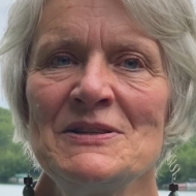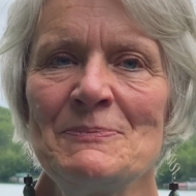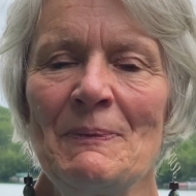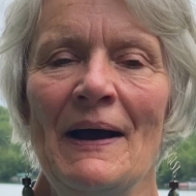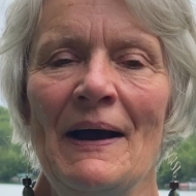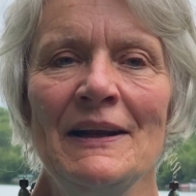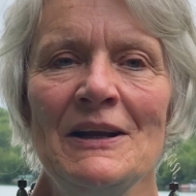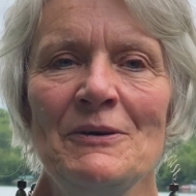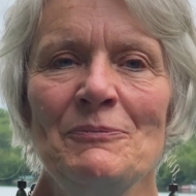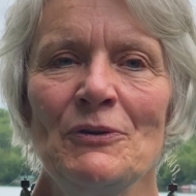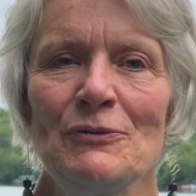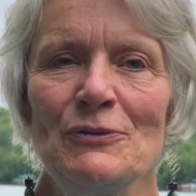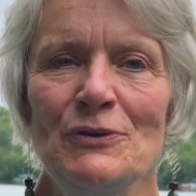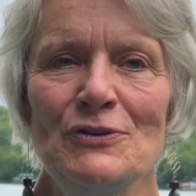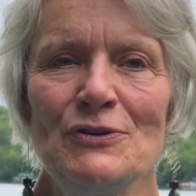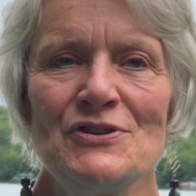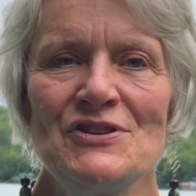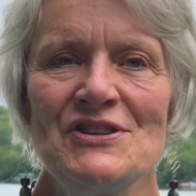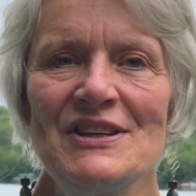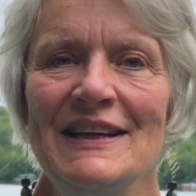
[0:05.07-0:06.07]

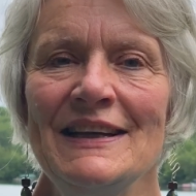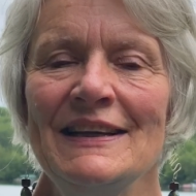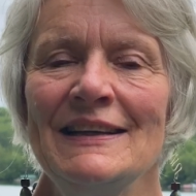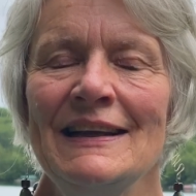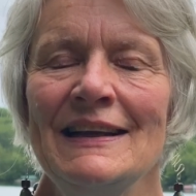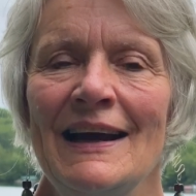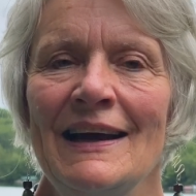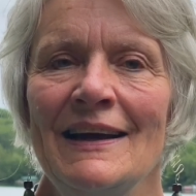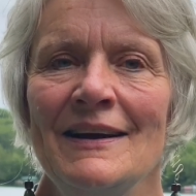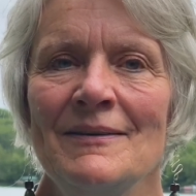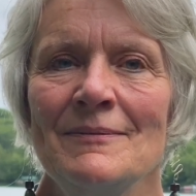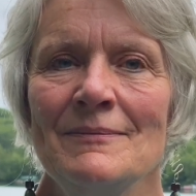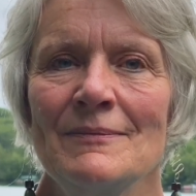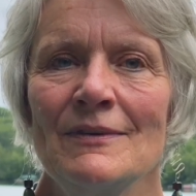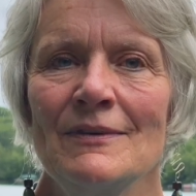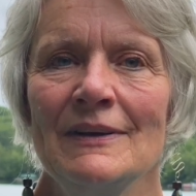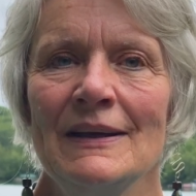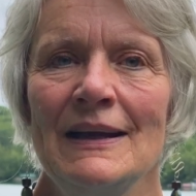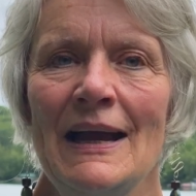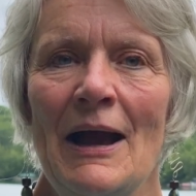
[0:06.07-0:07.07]
Paruch, and I'm
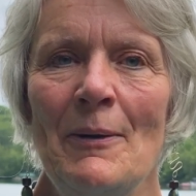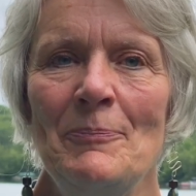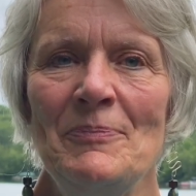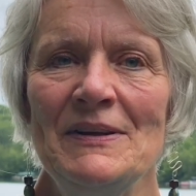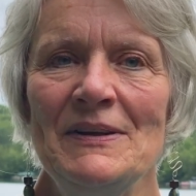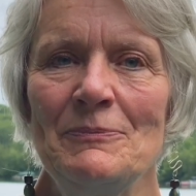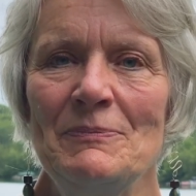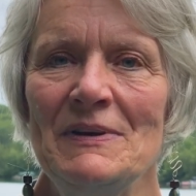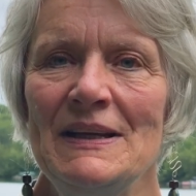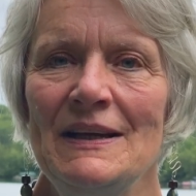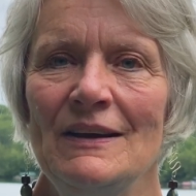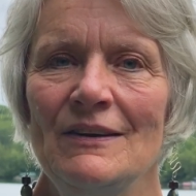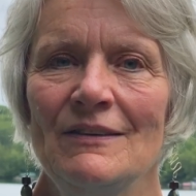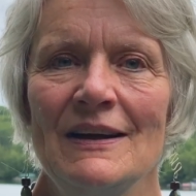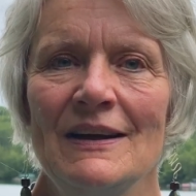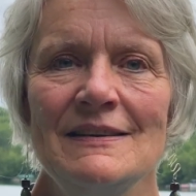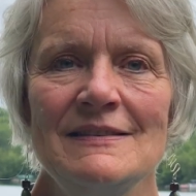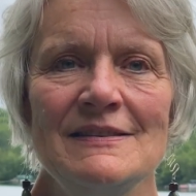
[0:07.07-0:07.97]
really happy to be here at